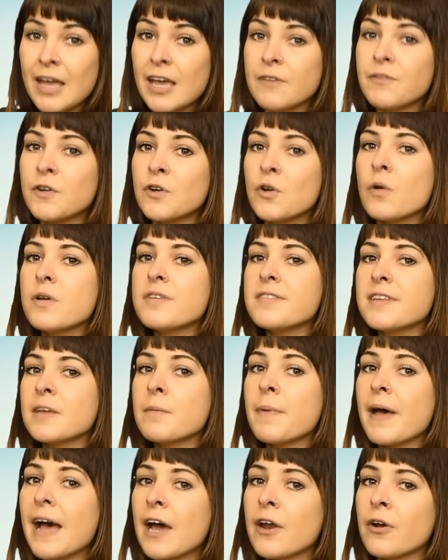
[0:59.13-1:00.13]
If you're noticing
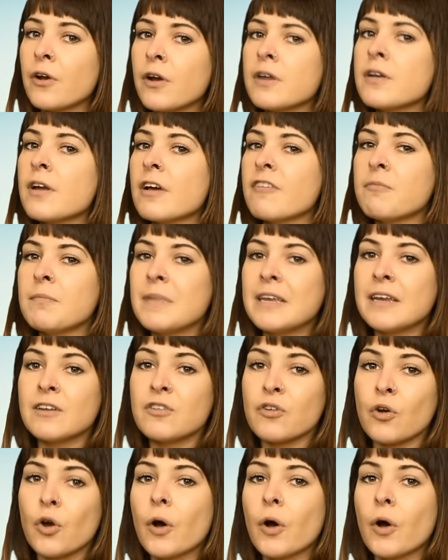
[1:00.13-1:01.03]
a pattern of needing to